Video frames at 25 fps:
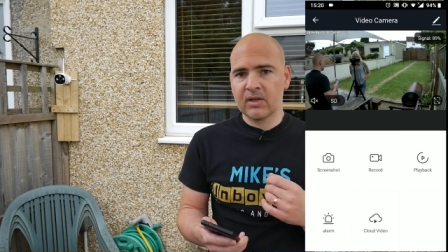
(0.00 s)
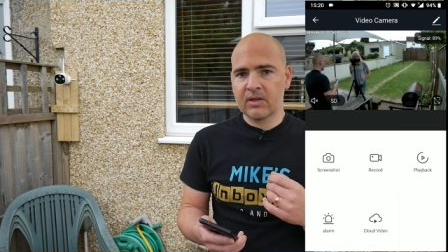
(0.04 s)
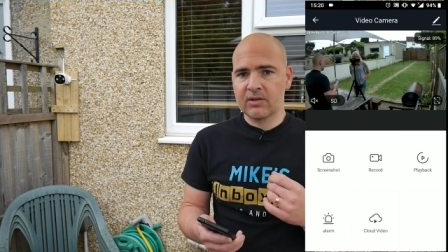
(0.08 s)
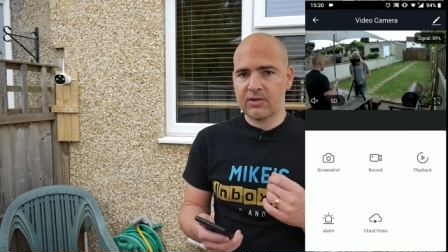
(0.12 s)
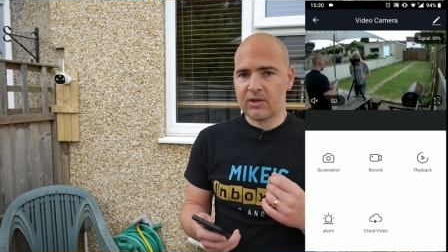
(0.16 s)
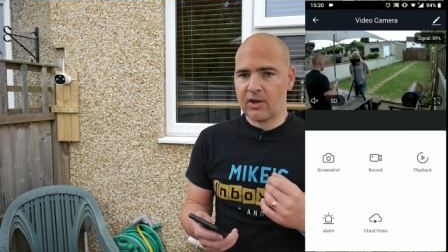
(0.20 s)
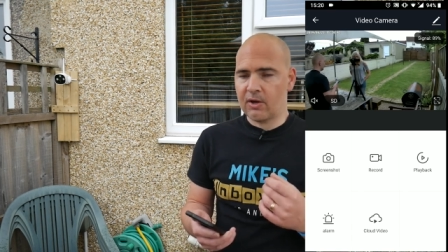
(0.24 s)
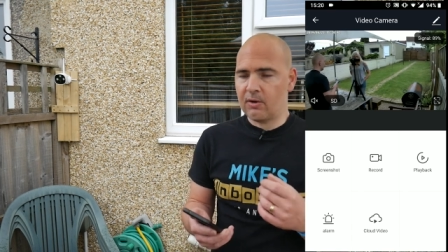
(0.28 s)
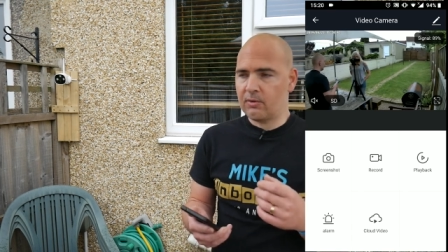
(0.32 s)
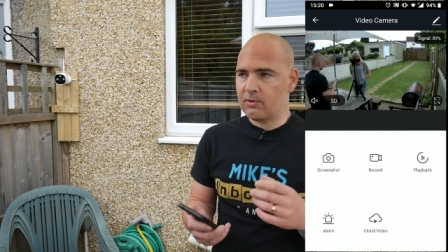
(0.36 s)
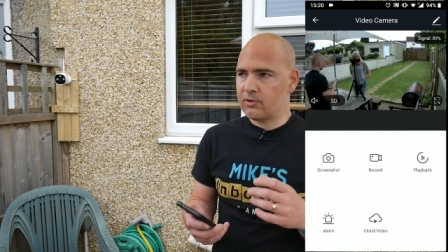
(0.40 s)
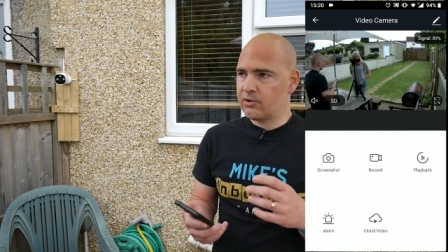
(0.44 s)

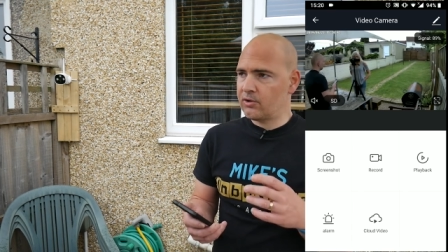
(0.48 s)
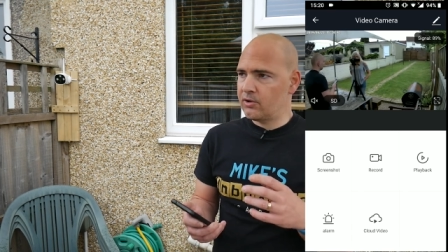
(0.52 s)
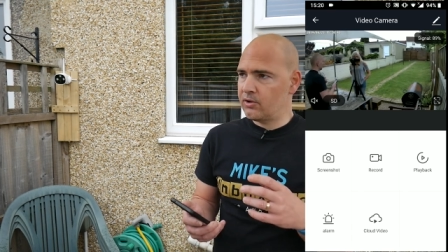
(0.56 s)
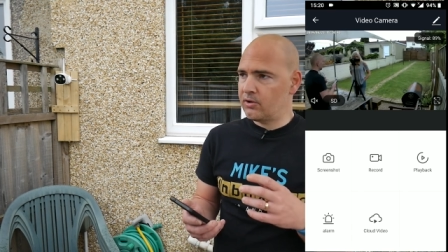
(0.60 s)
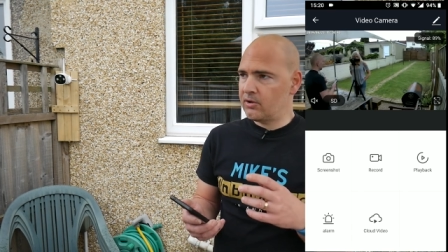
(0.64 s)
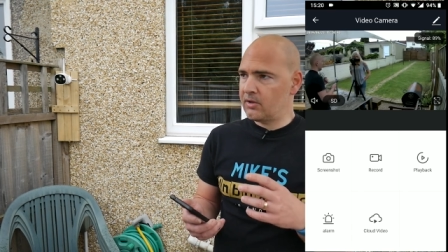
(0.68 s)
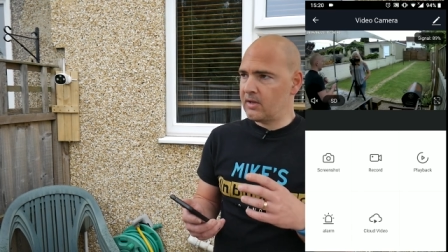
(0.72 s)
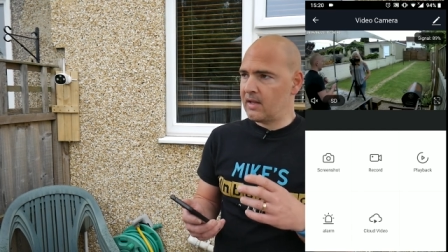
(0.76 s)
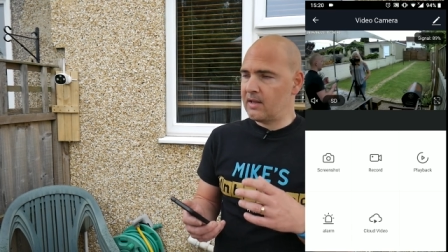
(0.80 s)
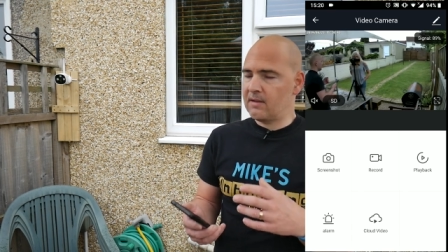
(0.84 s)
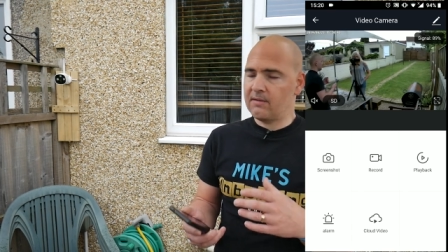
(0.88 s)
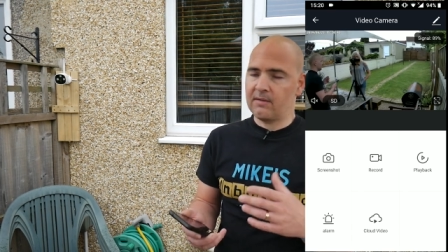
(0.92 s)
So
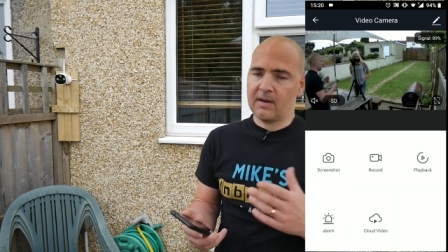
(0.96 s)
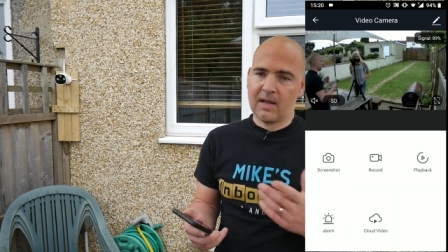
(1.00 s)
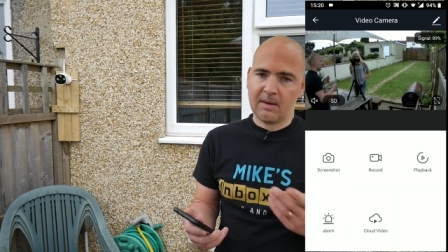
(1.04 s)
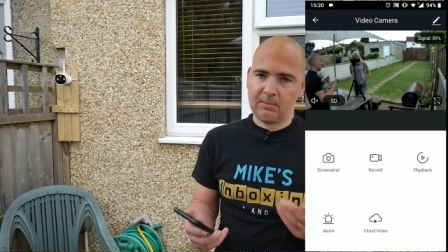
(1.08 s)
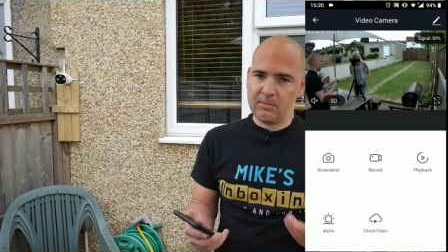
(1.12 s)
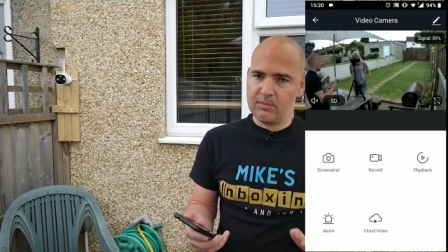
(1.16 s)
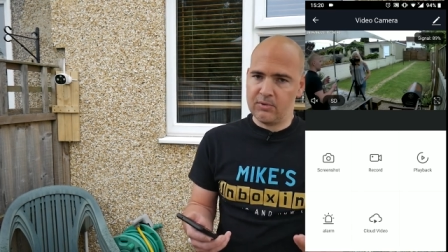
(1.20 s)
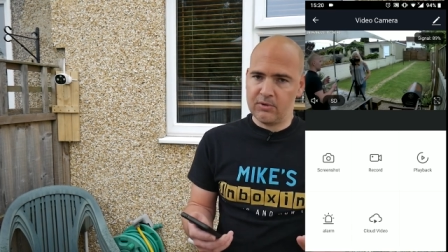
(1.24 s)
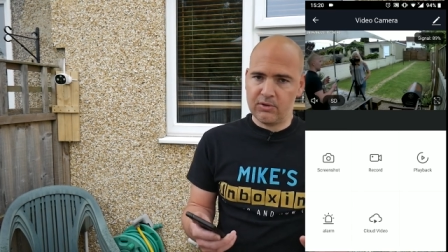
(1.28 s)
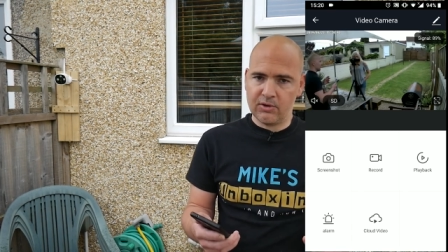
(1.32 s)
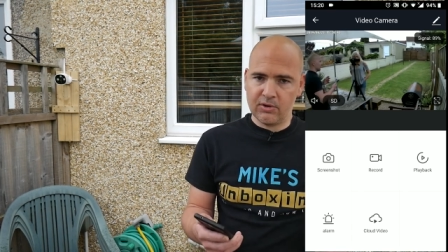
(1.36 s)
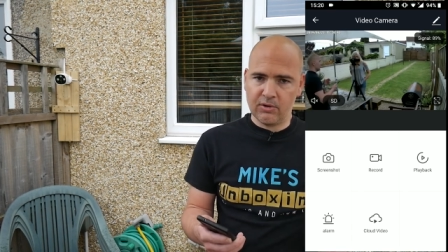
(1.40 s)
should anything
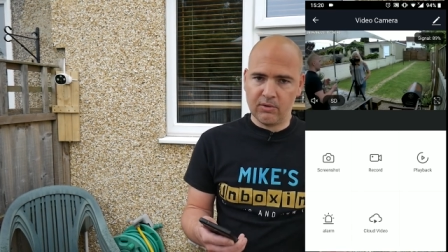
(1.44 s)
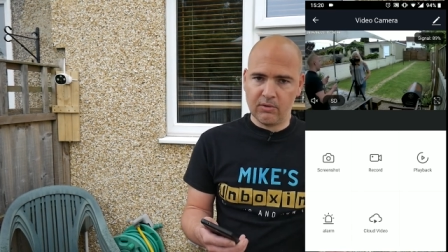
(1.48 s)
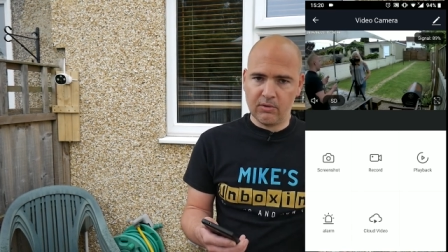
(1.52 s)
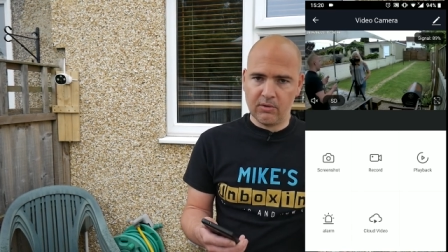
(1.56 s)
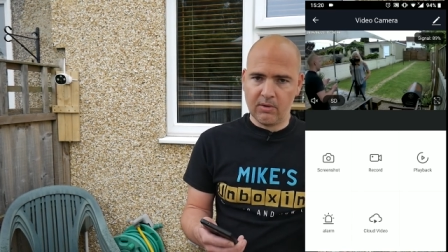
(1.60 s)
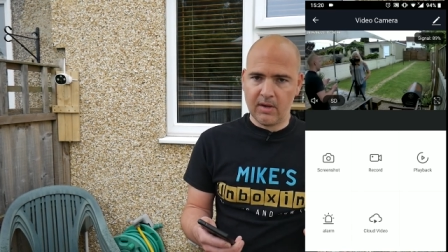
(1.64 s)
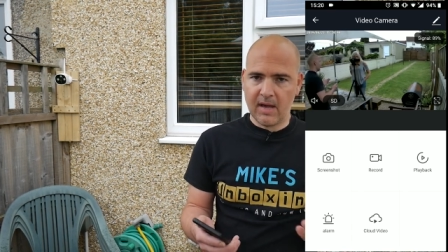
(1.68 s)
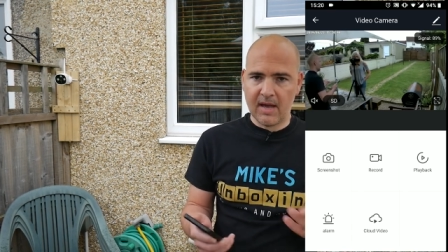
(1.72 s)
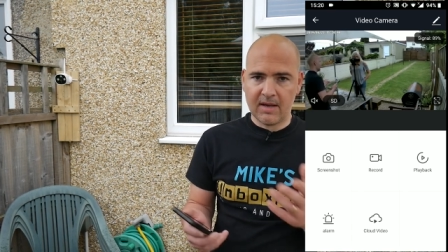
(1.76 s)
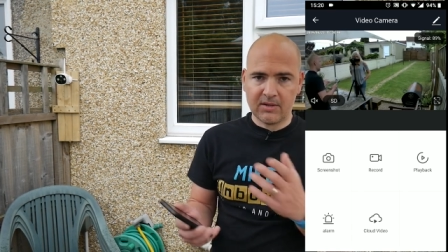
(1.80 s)
happen to the